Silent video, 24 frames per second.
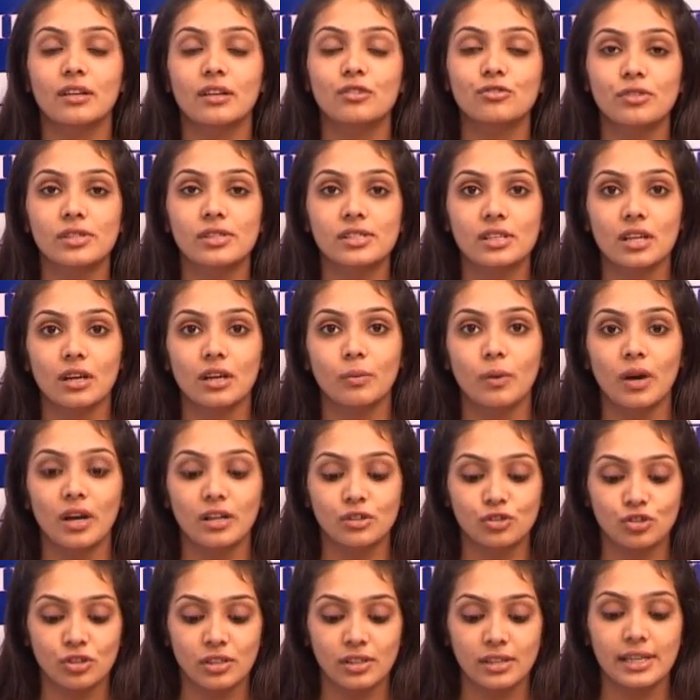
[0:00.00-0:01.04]
then risk
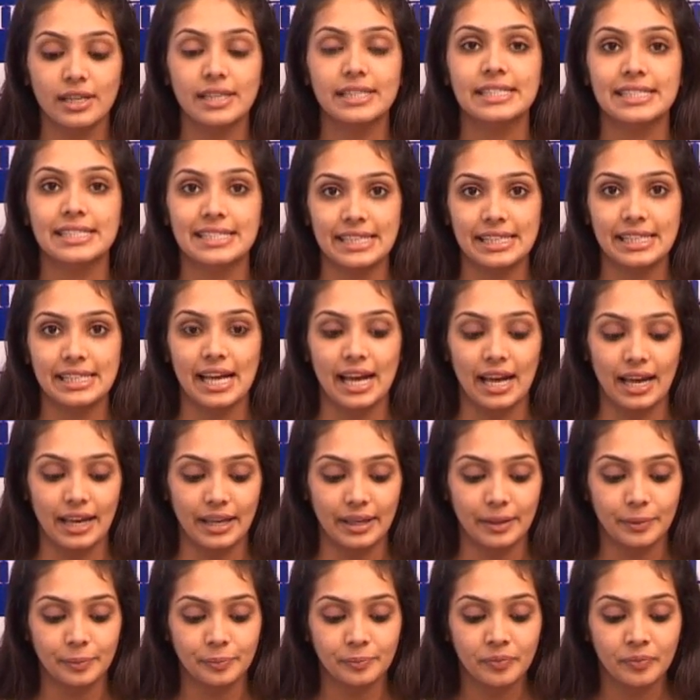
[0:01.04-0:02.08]
aversion is still
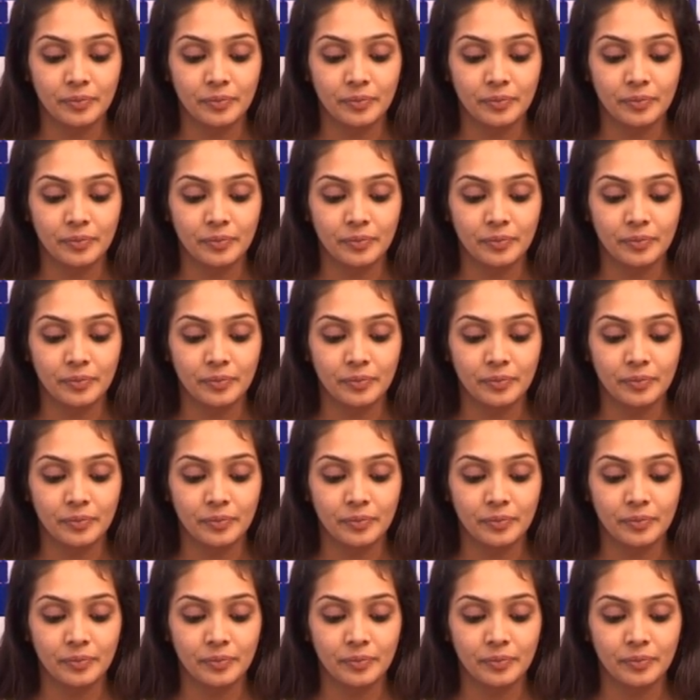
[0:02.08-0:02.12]
high.